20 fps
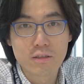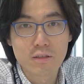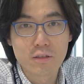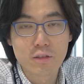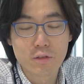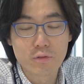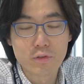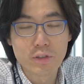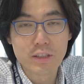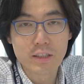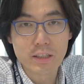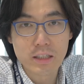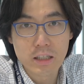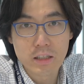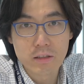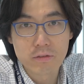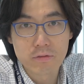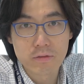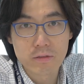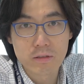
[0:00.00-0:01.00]
To
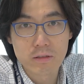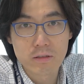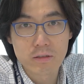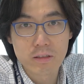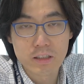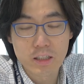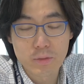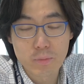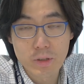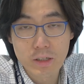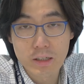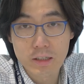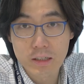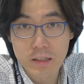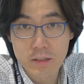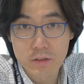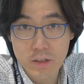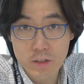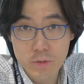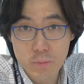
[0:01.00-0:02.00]
receive disability
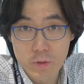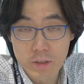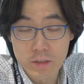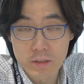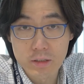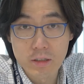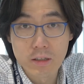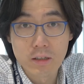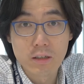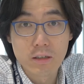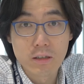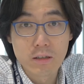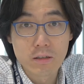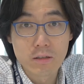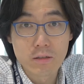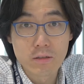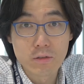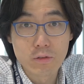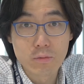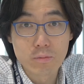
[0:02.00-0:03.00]
adjustments,
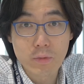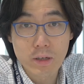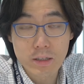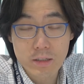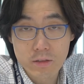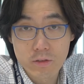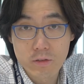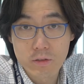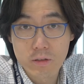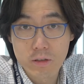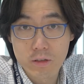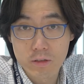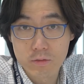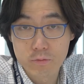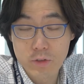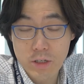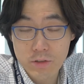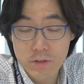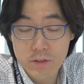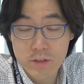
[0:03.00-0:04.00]
you must
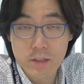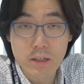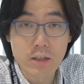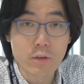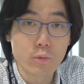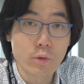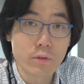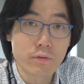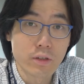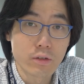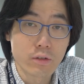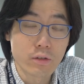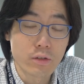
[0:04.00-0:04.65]
register with the